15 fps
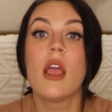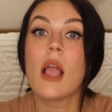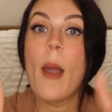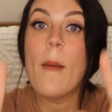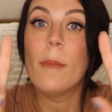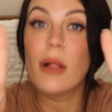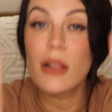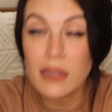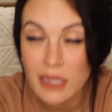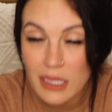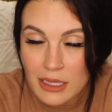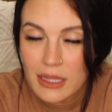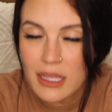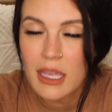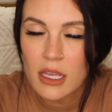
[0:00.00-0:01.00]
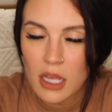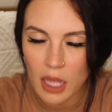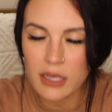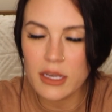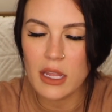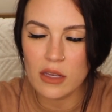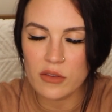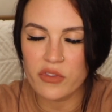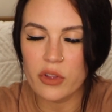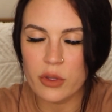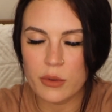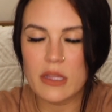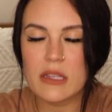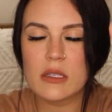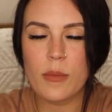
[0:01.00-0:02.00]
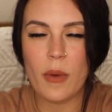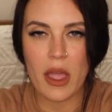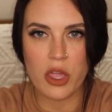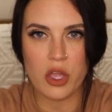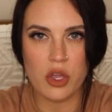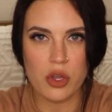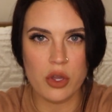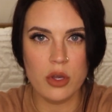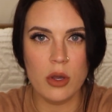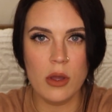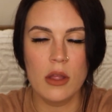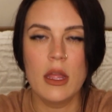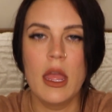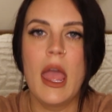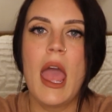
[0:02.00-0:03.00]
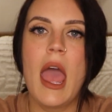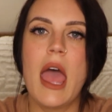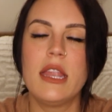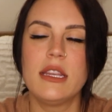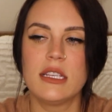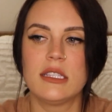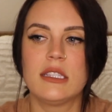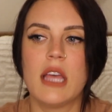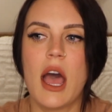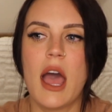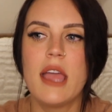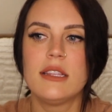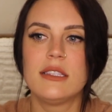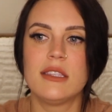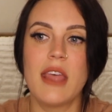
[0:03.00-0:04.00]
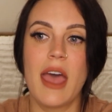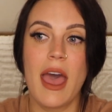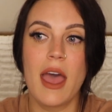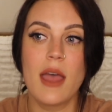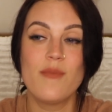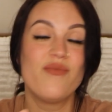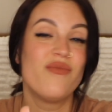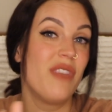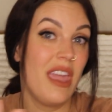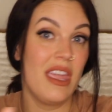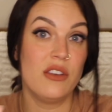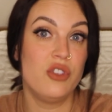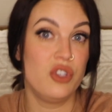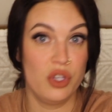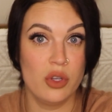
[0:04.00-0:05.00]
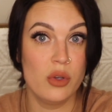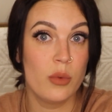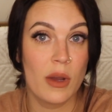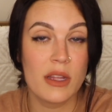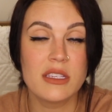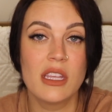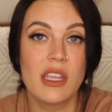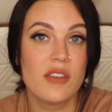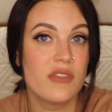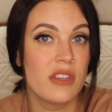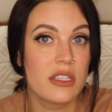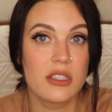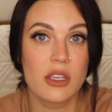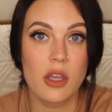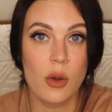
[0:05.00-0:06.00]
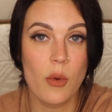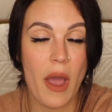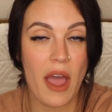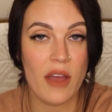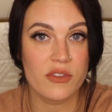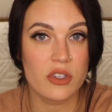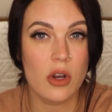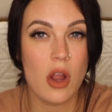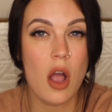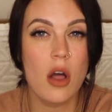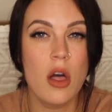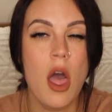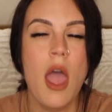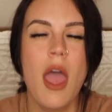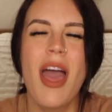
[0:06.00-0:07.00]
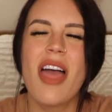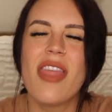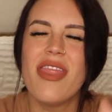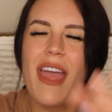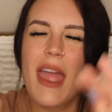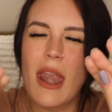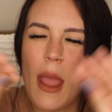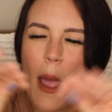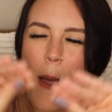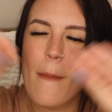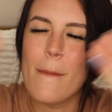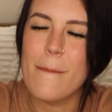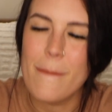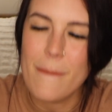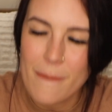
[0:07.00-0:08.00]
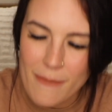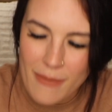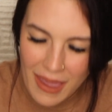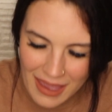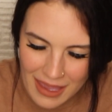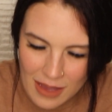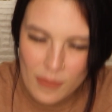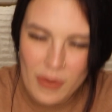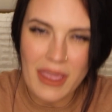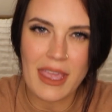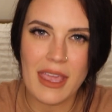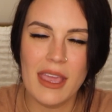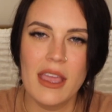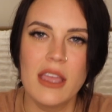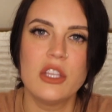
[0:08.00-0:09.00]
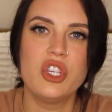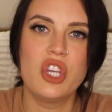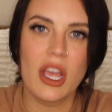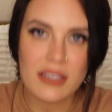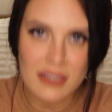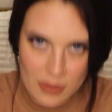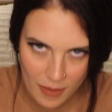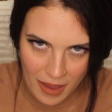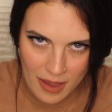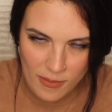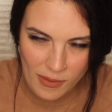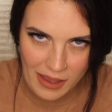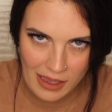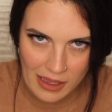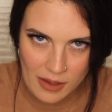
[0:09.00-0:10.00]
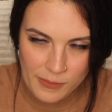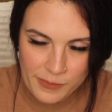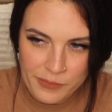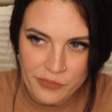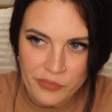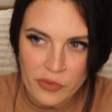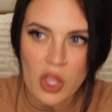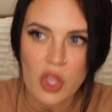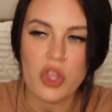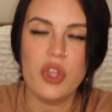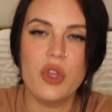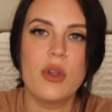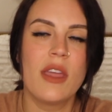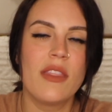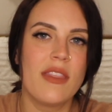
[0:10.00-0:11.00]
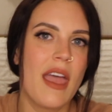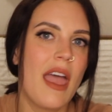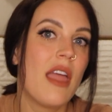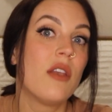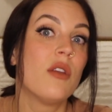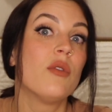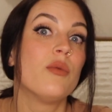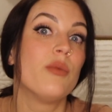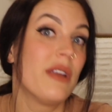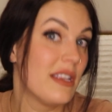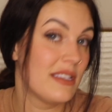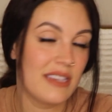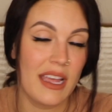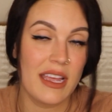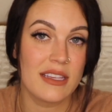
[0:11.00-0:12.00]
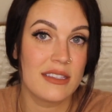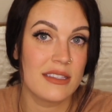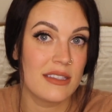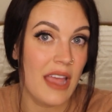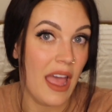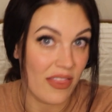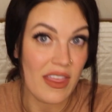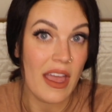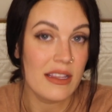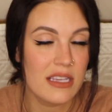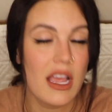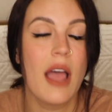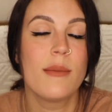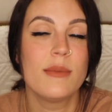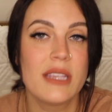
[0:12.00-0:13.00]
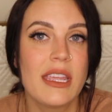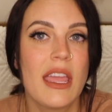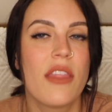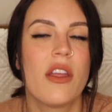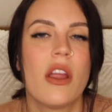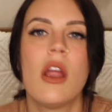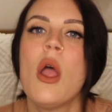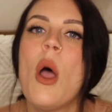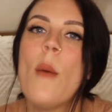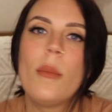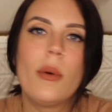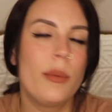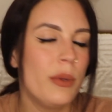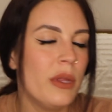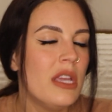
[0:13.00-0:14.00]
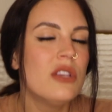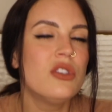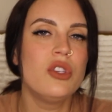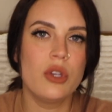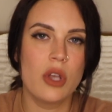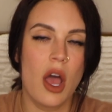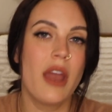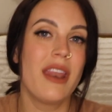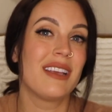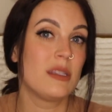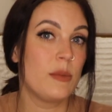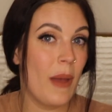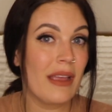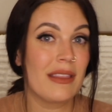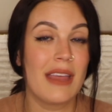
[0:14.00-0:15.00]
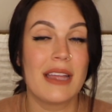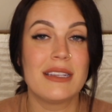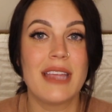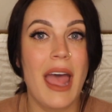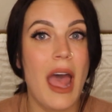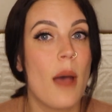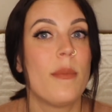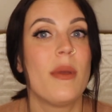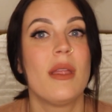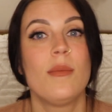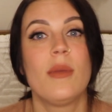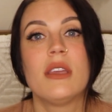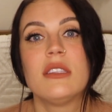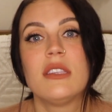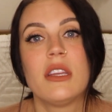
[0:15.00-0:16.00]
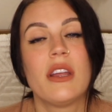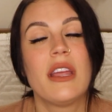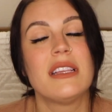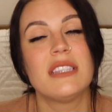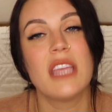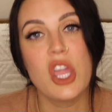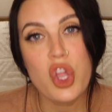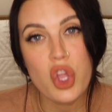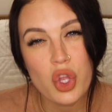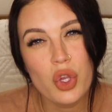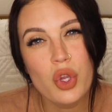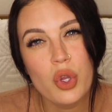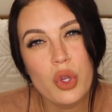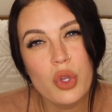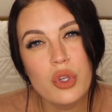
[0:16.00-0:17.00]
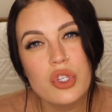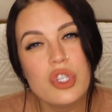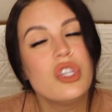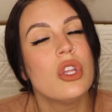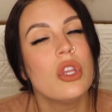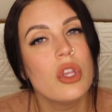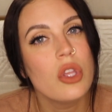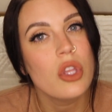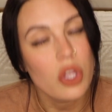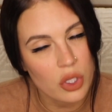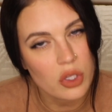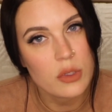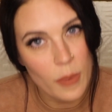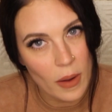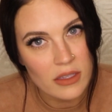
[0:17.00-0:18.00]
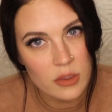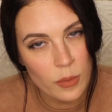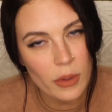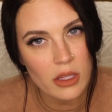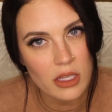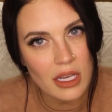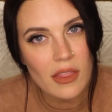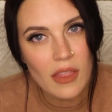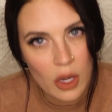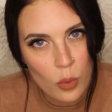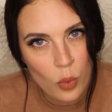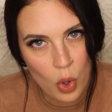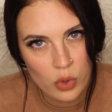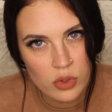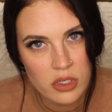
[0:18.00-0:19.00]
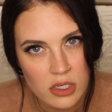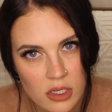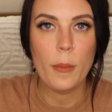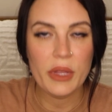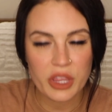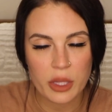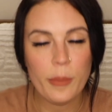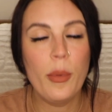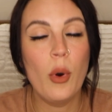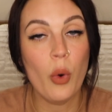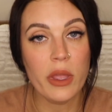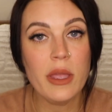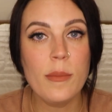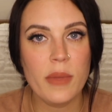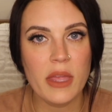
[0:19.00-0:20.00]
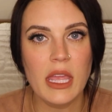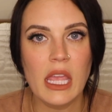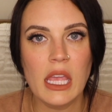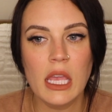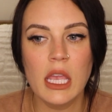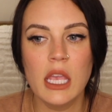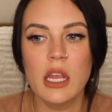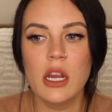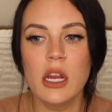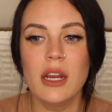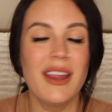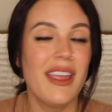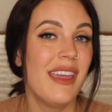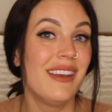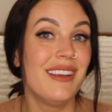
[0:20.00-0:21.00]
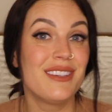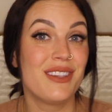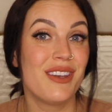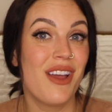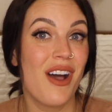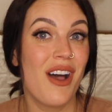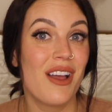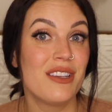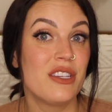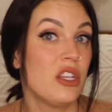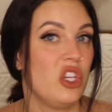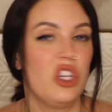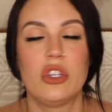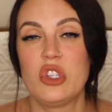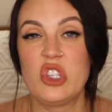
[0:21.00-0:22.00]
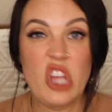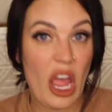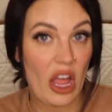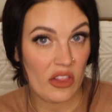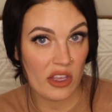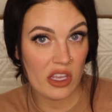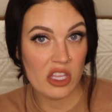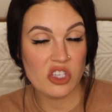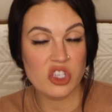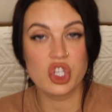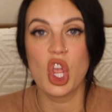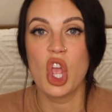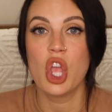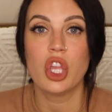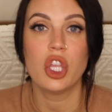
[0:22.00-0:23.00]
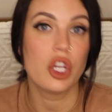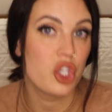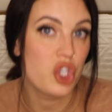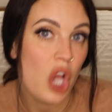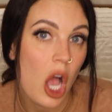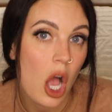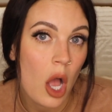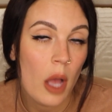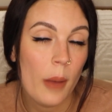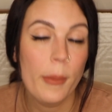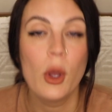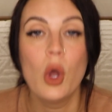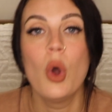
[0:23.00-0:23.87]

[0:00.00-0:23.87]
completely uninfluenced by you, and decides that they do want to give this a go after all, then maybe, just maybe, you can then reassess at that time together. But please do not expect that to happen because there is a huge huge possibility that it won't. But the point being here, it is not your challenge, your job,